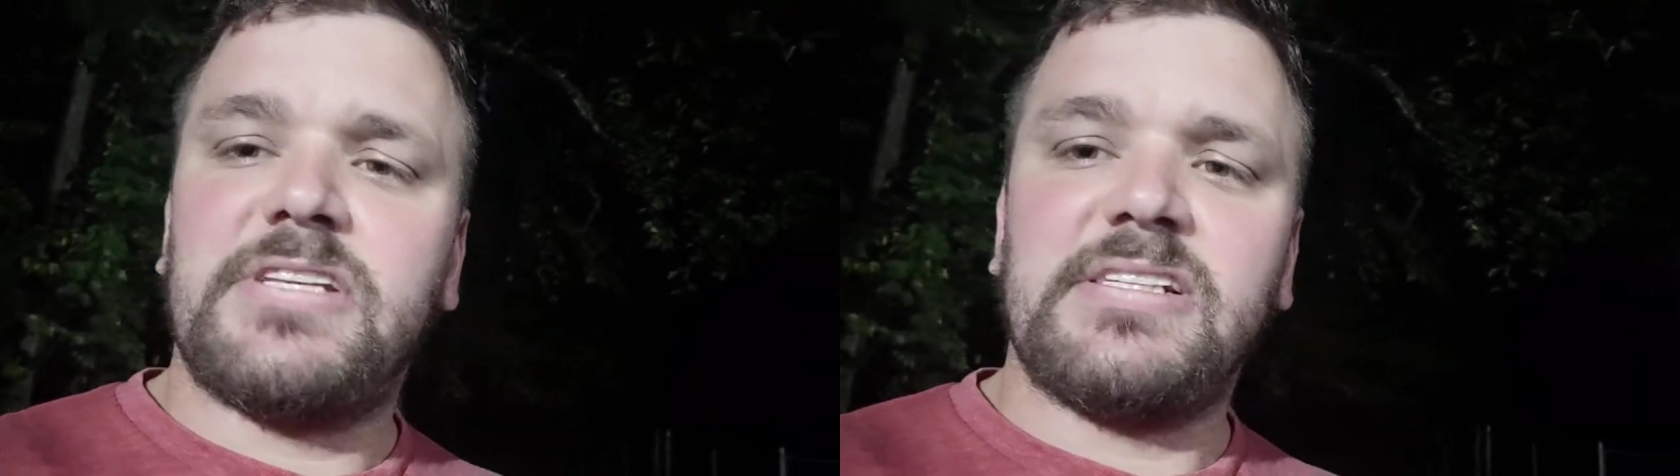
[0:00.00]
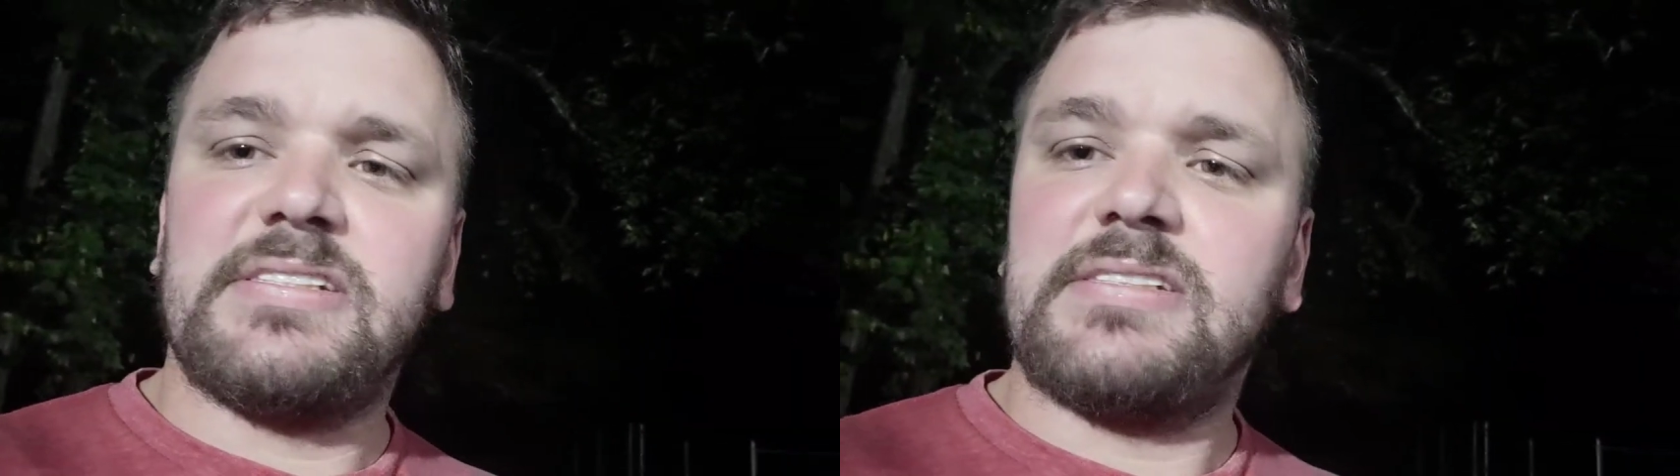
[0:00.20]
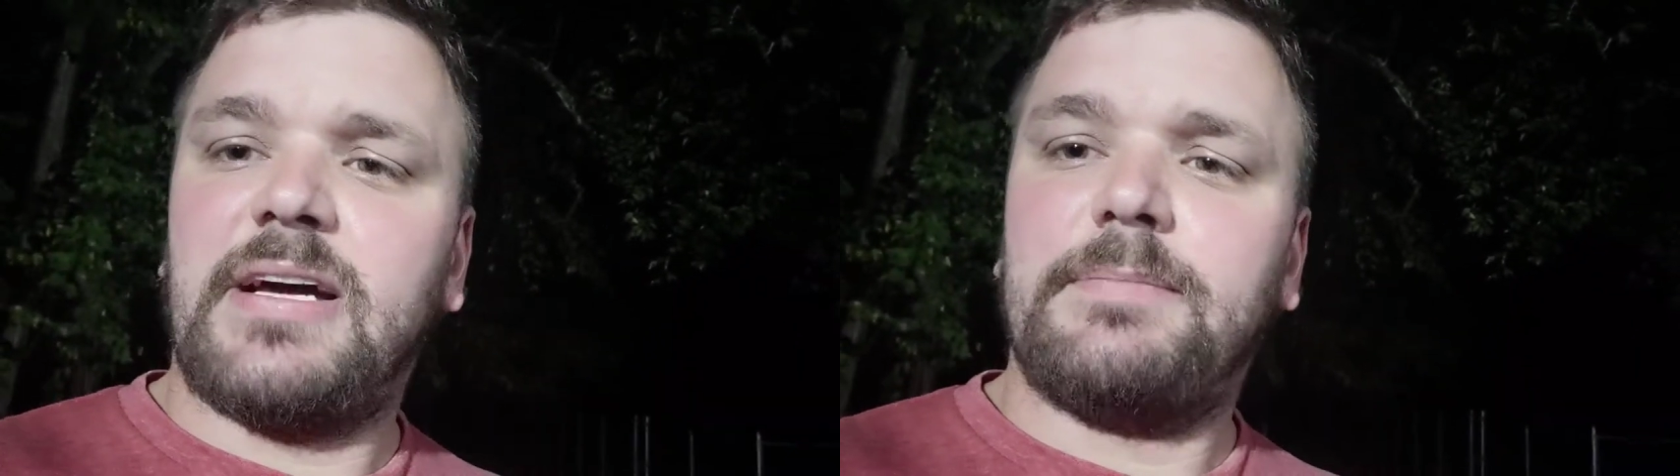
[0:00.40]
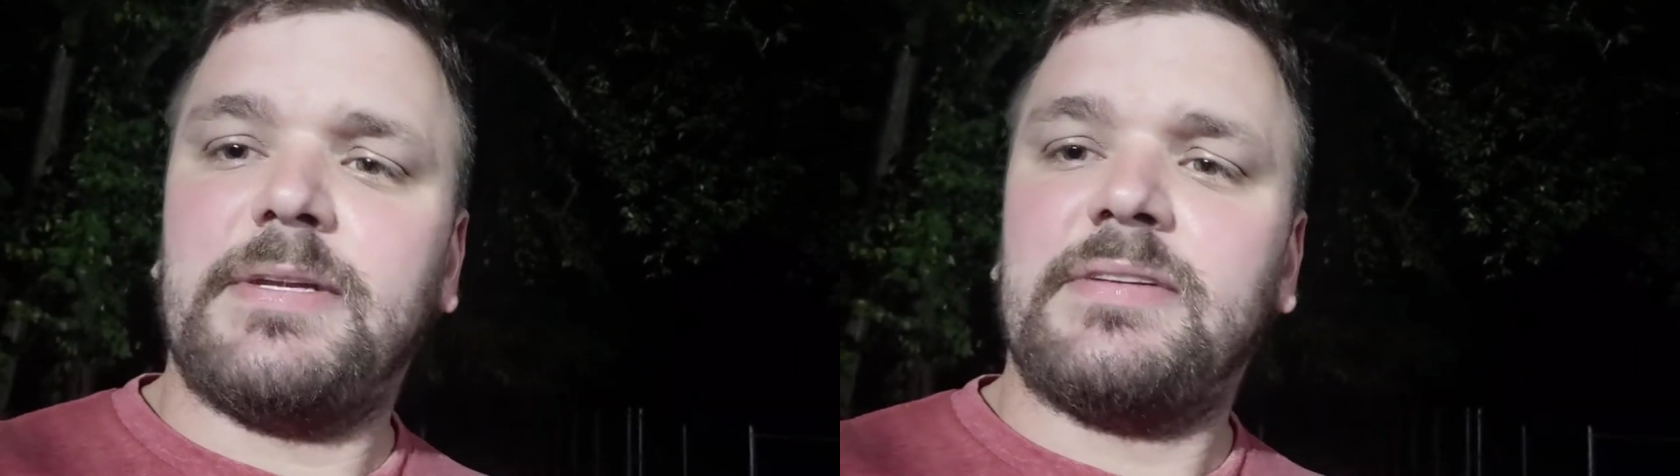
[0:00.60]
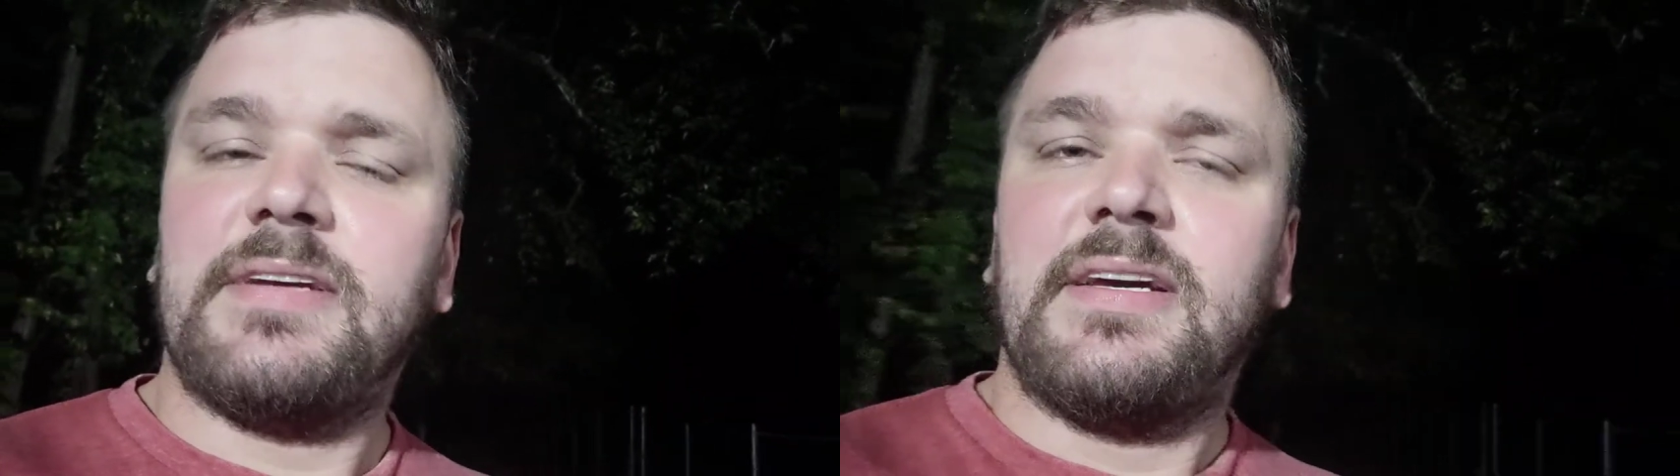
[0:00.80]
Jesus, I've
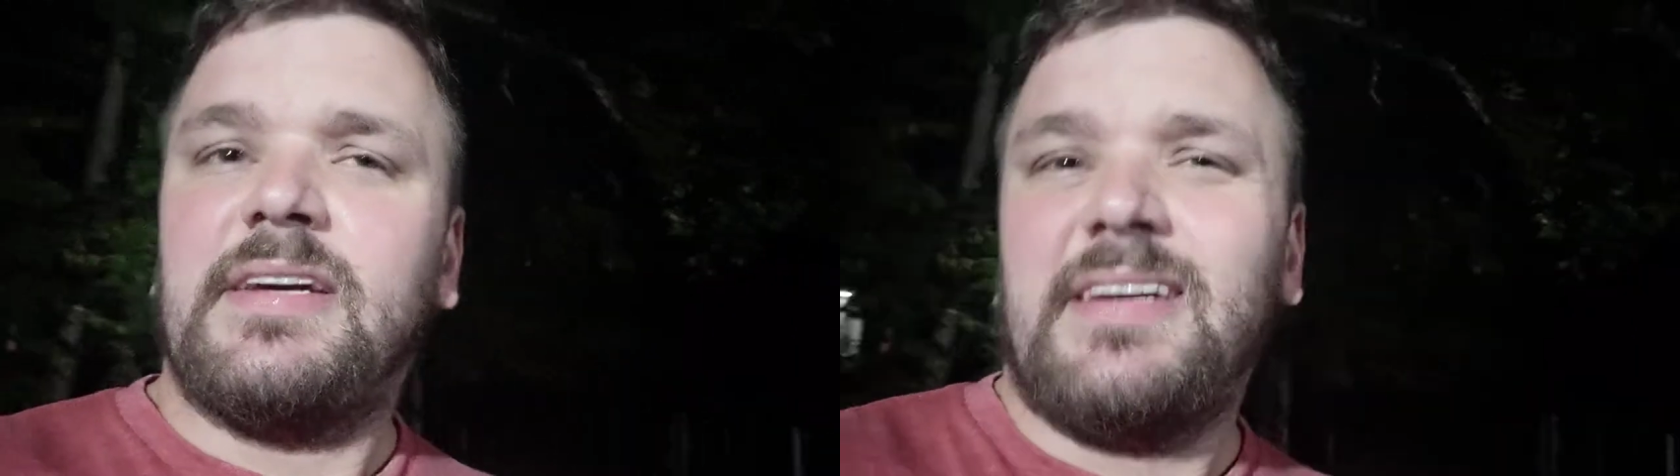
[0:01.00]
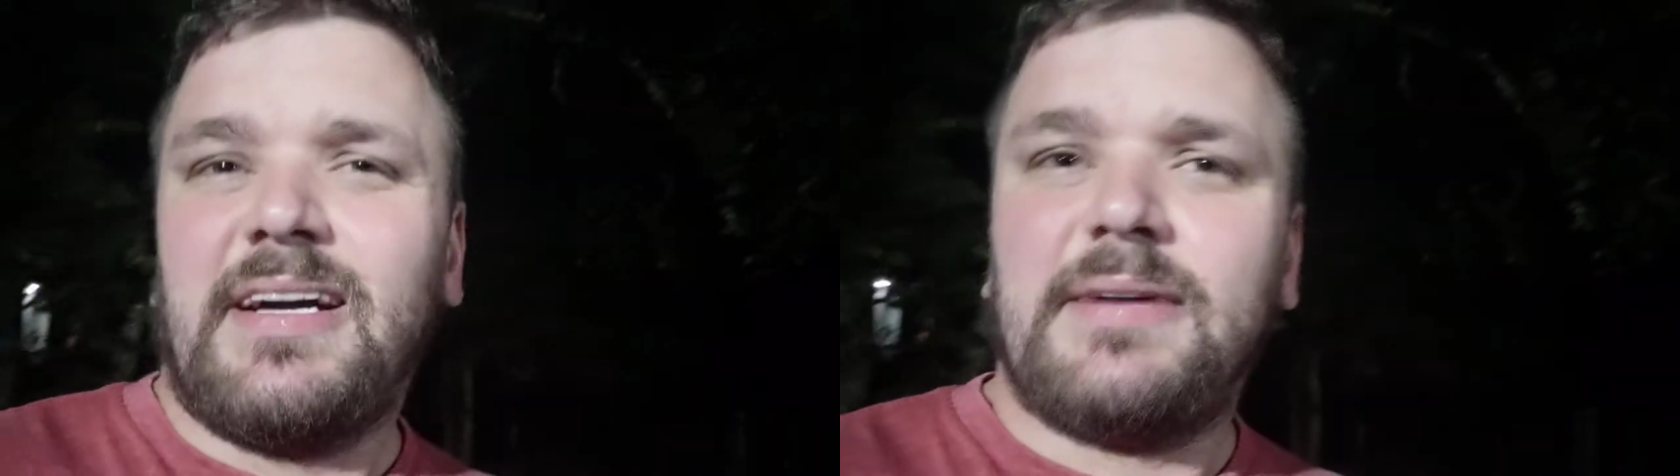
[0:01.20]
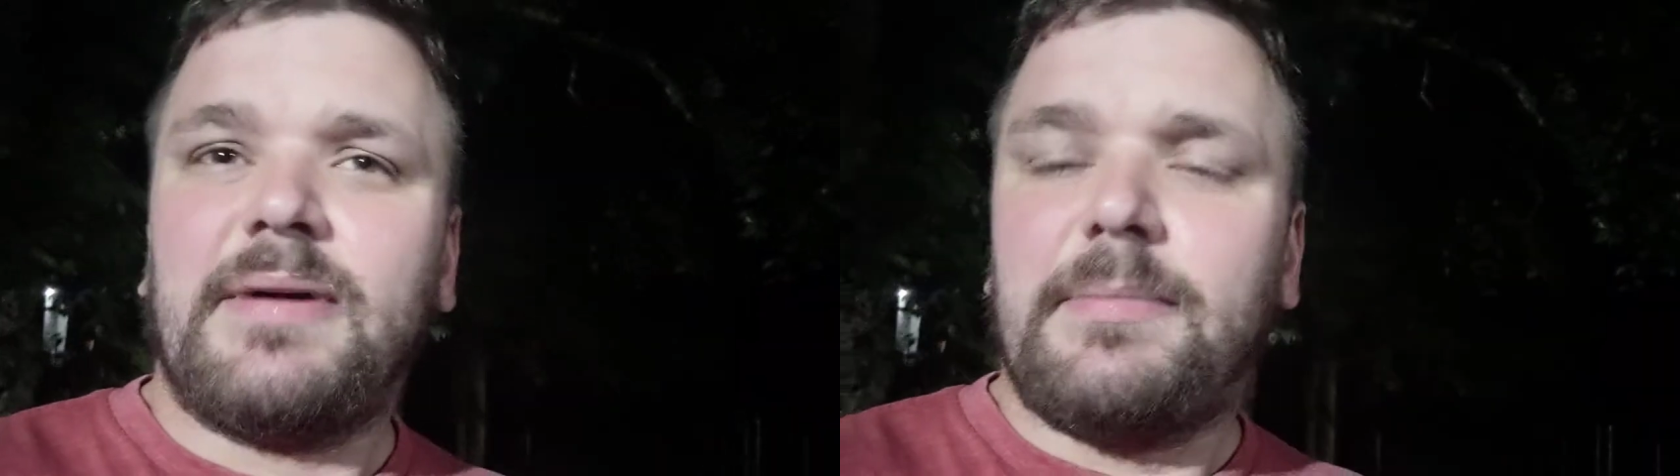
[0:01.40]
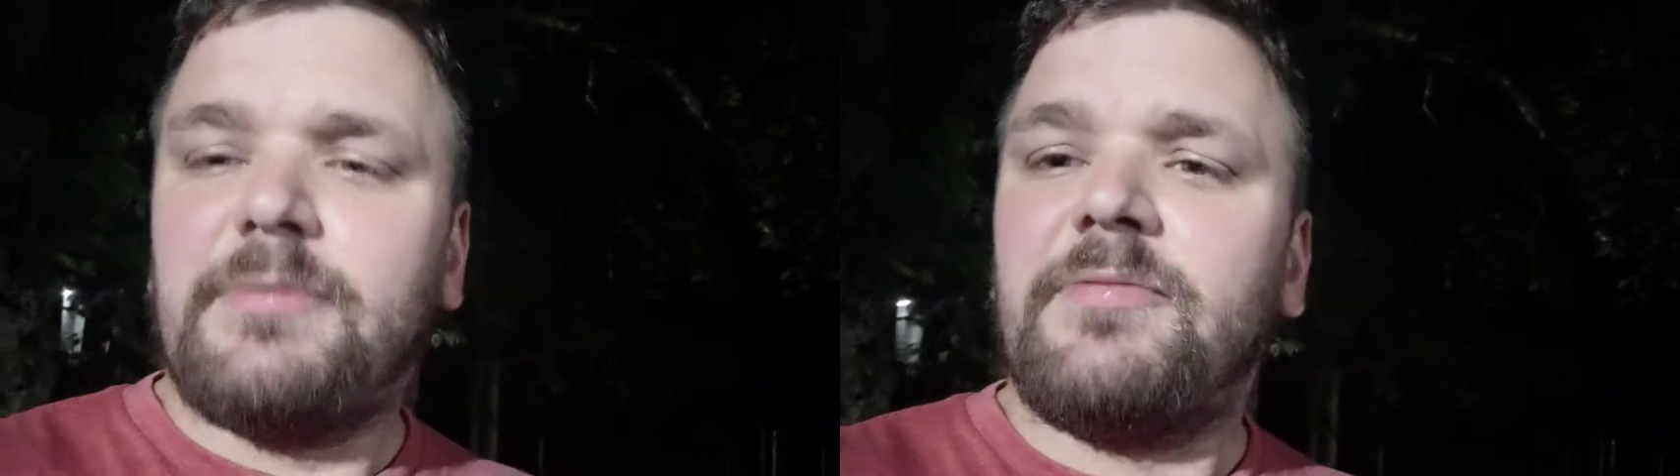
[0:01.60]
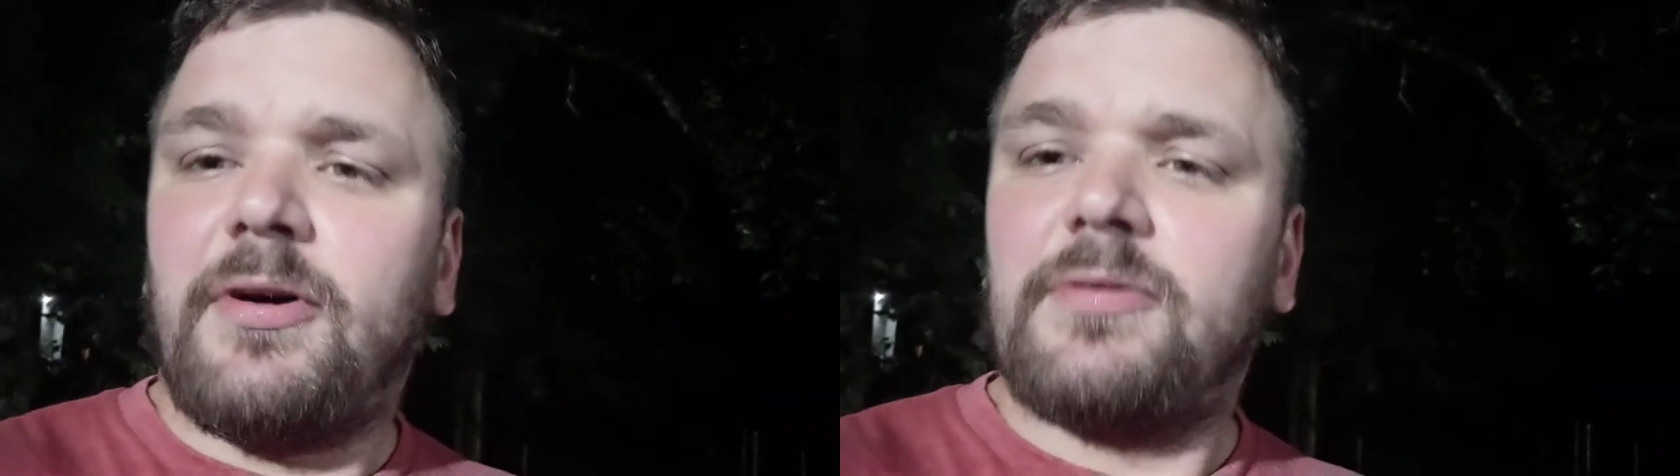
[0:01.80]
been I've
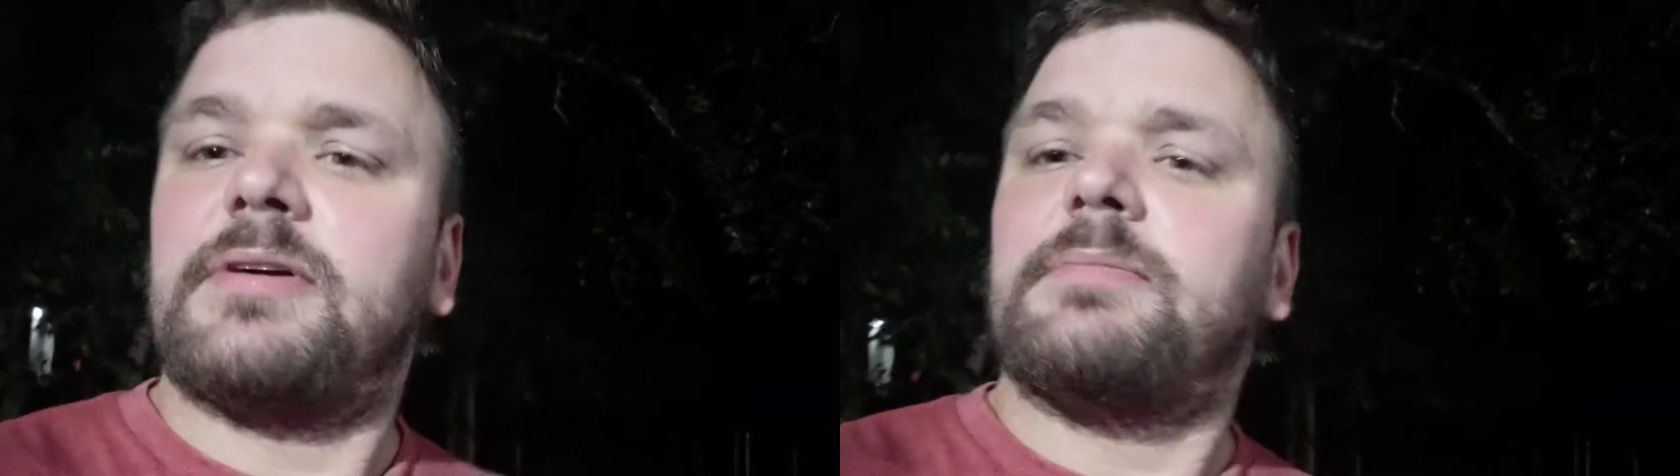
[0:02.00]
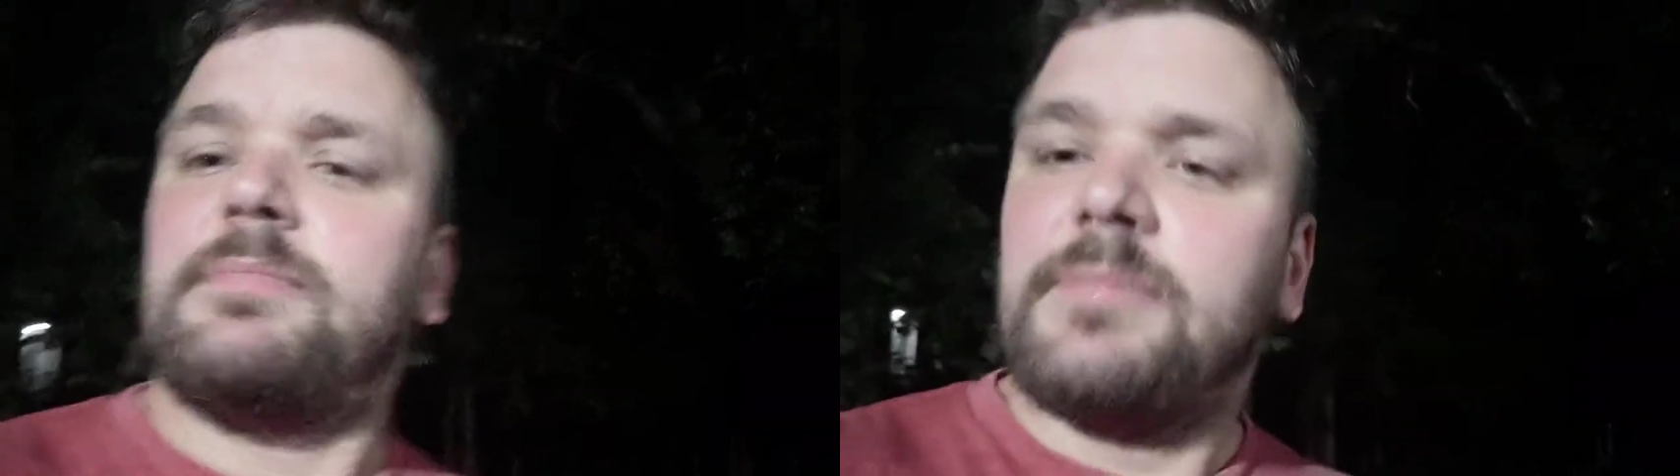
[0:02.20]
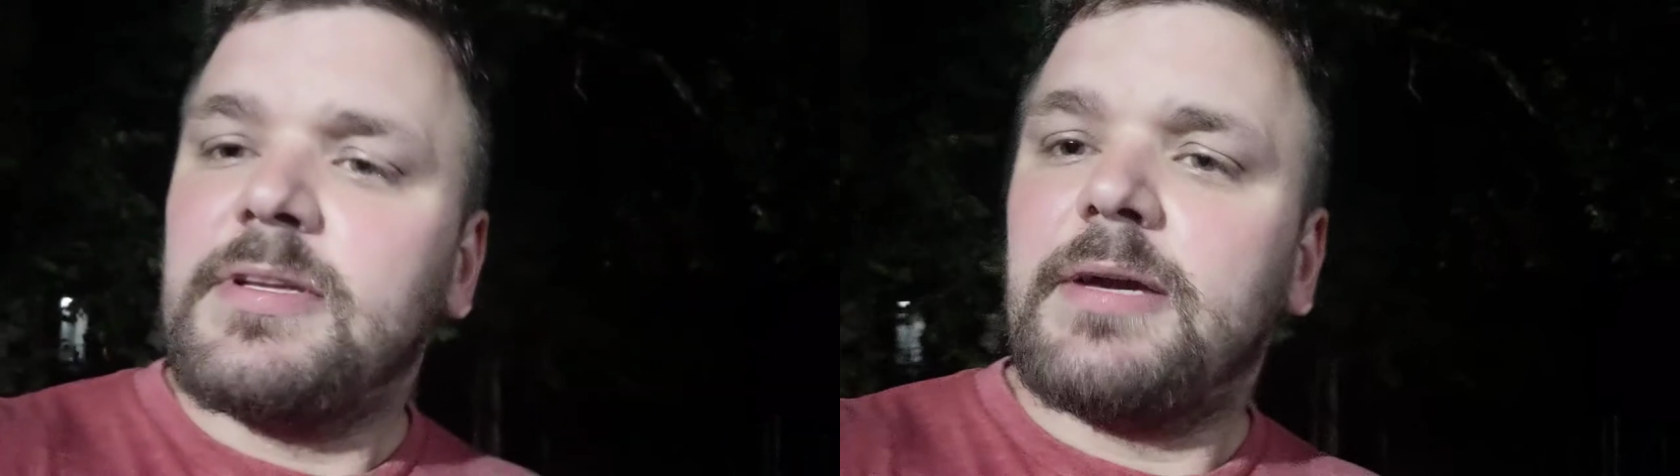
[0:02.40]
been following